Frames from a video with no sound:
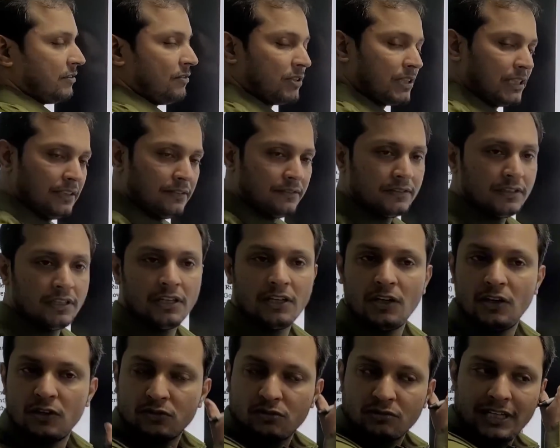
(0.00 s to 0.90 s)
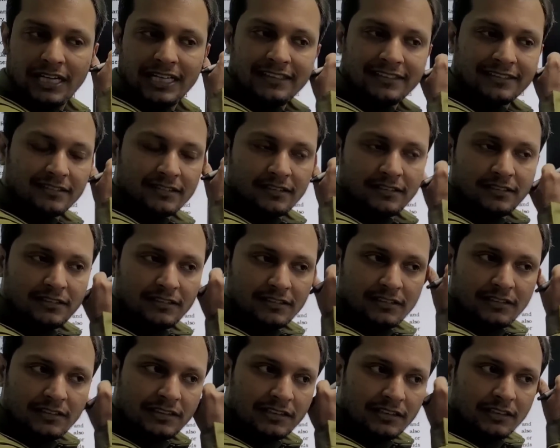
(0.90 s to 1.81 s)
Okay, so guys,
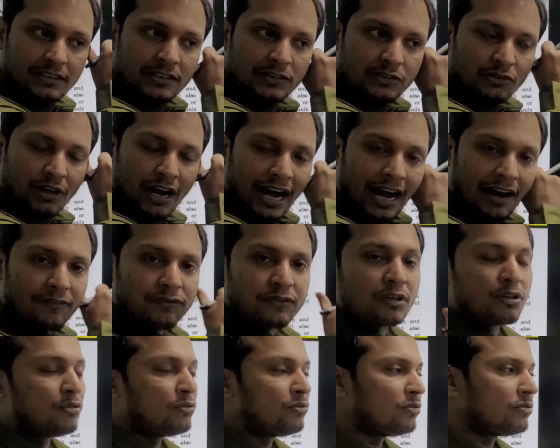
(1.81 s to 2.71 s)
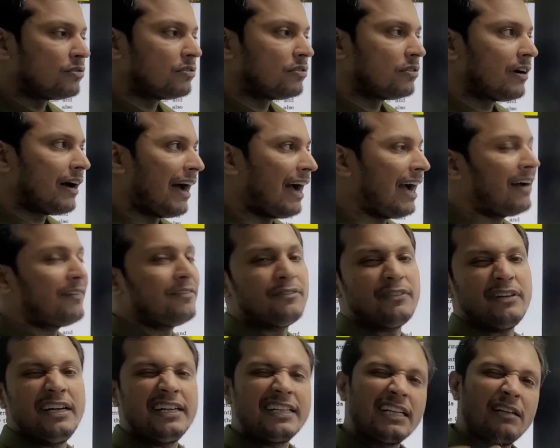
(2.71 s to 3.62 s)
you have to have
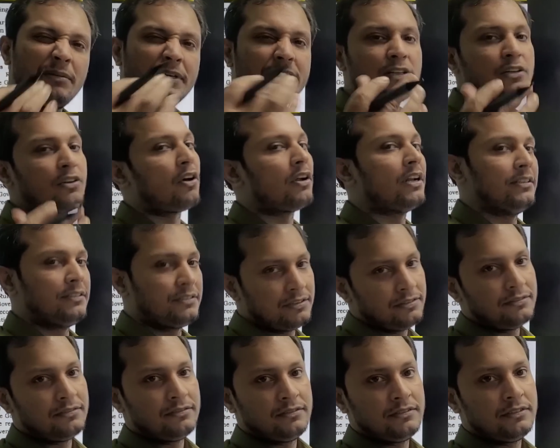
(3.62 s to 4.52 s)
little bit knowledge.